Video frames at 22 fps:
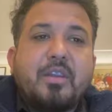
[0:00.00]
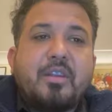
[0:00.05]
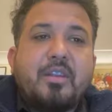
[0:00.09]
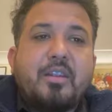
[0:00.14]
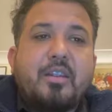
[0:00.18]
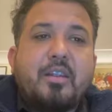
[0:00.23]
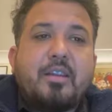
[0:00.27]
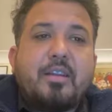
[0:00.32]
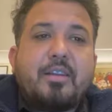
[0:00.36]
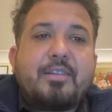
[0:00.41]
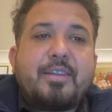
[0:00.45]

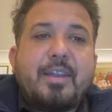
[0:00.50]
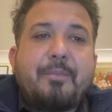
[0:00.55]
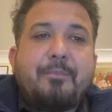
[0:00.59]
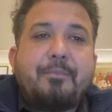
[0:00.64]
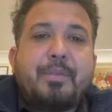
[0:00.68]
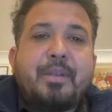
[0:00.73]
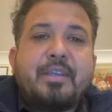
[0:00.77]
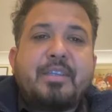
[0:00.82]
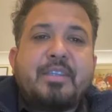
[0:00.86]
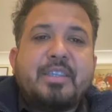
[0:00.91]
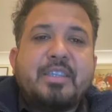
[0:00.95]

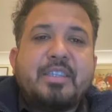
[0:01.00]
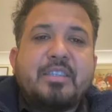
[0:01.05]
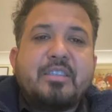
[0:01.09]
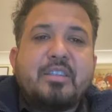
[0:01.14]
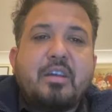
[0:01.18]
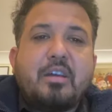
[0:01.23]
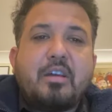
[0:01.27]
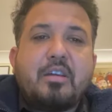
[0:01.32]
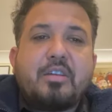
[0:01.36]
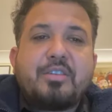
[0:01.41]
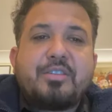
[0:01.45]
rampant in
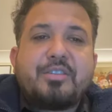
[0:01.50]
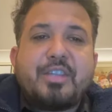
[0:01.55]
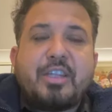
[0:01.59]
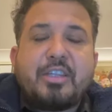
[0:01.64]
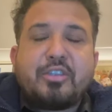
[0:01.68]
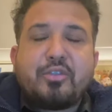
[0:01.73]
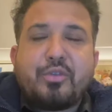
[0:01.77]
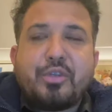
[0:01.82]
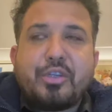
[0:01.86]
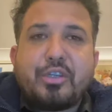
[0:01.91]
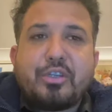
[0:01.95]
the
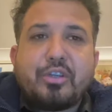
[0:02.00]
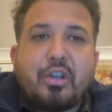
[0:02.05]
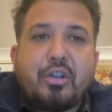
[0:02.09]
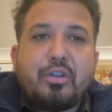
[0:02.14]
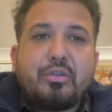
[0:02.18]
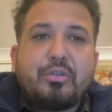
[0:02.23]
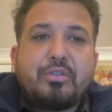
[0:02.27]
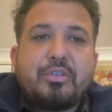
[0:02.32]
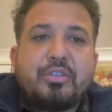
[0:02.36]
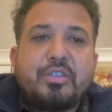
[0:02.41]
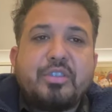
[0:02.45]
statutory
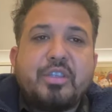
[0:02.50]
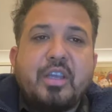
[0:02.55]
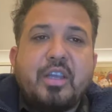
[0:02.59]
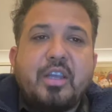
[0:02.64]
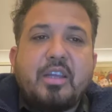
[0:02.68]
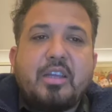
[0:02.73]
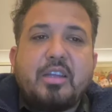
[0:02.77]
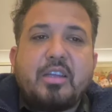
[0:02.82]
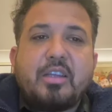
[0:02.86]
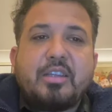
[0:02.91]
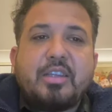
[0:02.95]
grounds
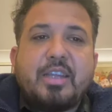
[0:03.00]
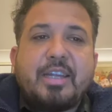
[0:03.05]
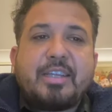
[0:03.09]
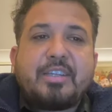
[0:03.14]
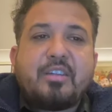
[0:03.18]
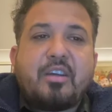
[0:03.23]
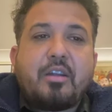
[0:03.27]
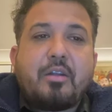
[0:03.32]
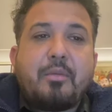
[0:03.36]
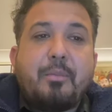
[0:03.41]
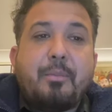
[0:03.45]

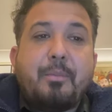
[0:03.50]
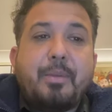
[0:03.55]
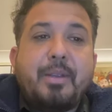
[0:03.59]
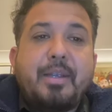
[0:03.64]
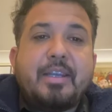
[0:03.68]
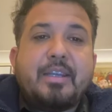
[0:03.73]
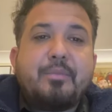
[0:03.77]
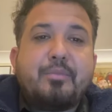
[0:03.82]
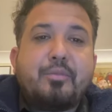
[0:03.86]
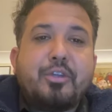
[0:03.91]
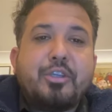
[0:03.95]
that are
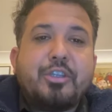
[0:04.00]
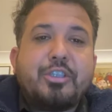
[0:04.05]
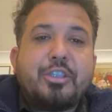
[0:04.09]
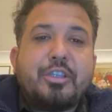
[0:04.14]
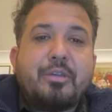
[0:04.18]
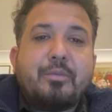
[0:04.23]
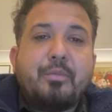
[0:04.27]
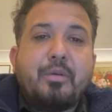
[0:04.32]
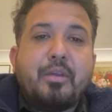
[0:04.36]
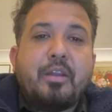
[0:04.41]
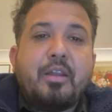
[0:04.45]
made
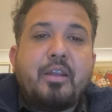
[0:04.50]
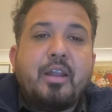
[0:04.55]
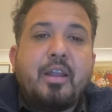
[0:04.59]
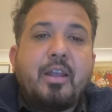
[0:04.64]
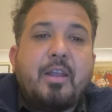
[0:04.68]
punishable